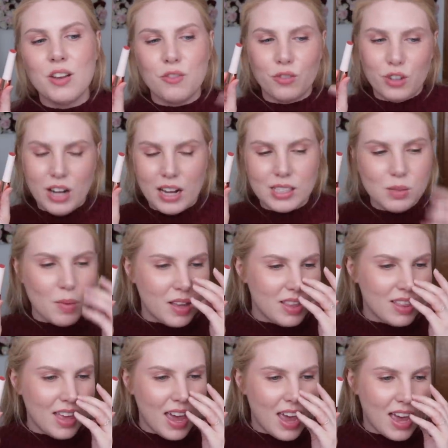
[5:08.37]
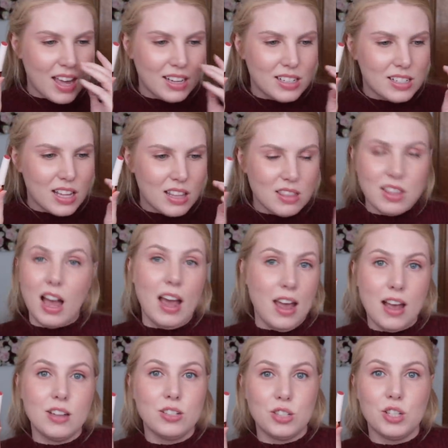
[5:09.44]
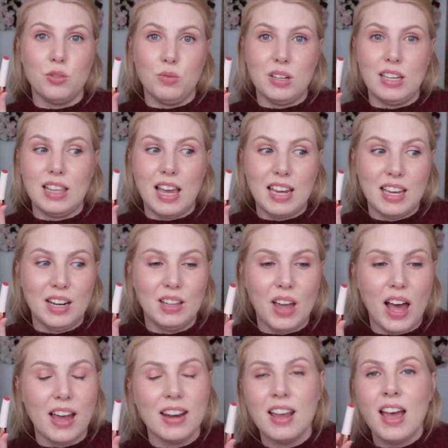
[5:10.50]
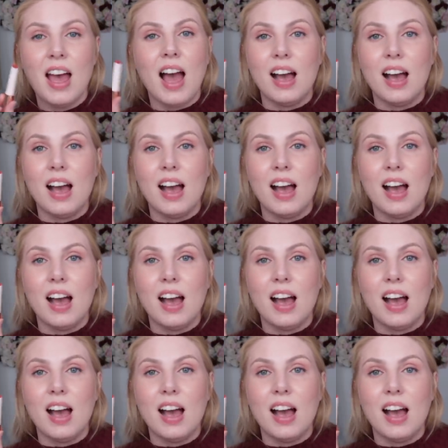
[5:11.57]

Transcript: for next month and I actually really like it a lot.